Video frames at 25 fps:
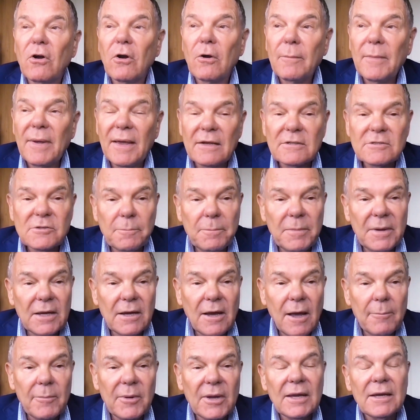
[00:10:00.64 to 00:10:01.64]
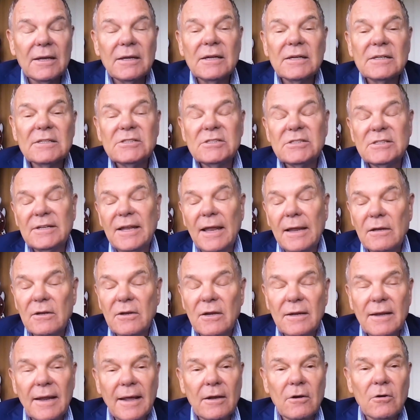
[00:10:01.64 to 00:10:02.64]
as becoming an
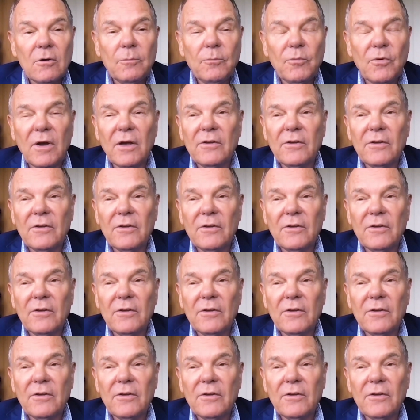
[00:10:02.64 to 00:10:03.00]
extended enterprise.